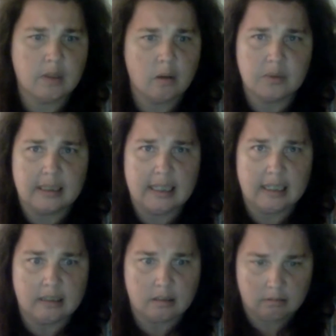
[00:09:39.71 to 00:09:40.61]
when I was a
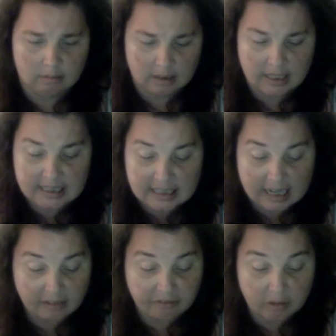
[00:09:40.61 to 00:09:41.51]
kid, and they did
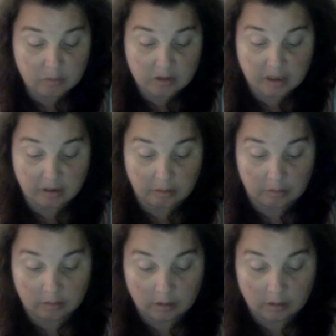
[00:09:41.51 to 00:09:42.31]
have those too,